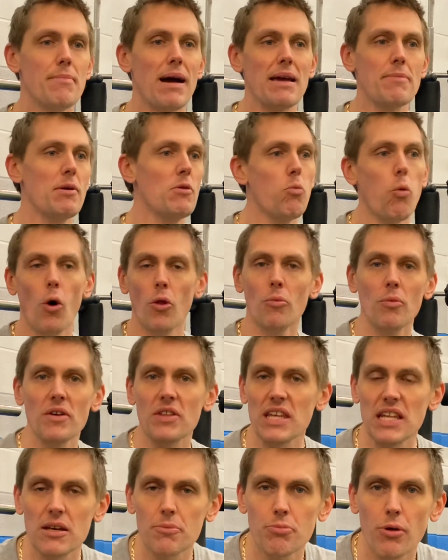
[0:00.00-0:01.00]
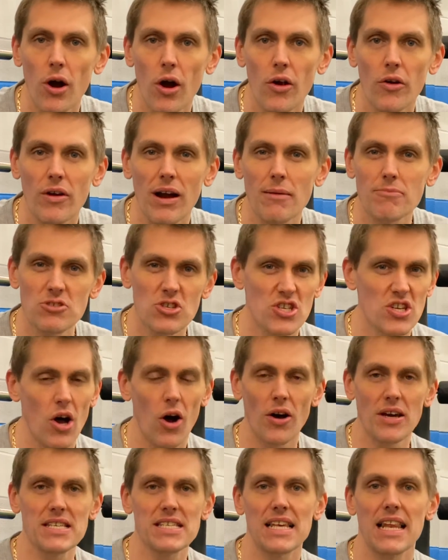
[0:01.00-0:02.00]
maybe one within a program just to
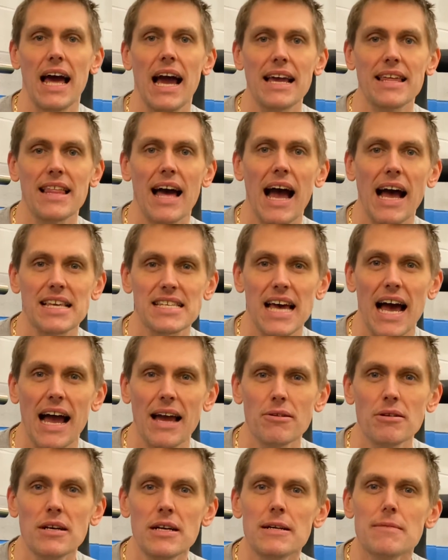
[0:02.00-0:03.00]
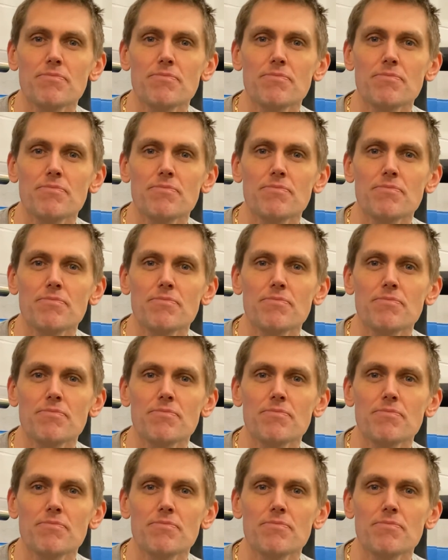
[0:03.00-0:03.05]
isolate that out.